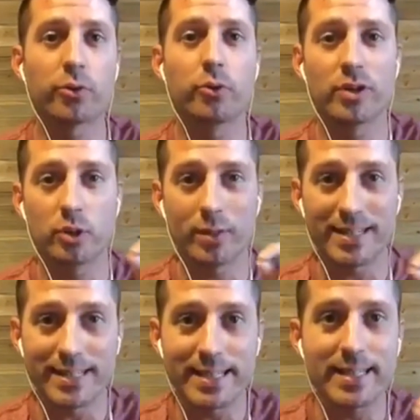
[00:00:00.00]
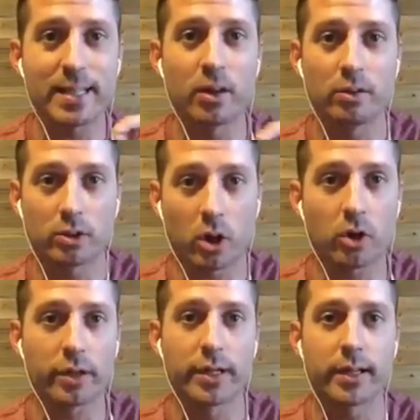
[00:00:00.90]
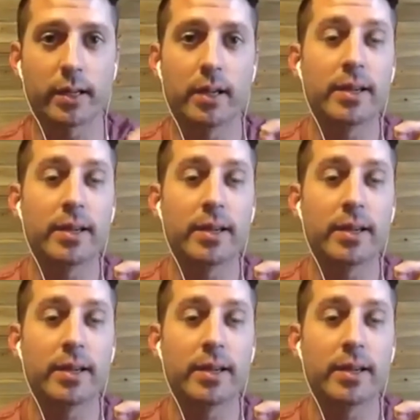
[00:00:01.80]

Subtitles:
through and do a detailed targeting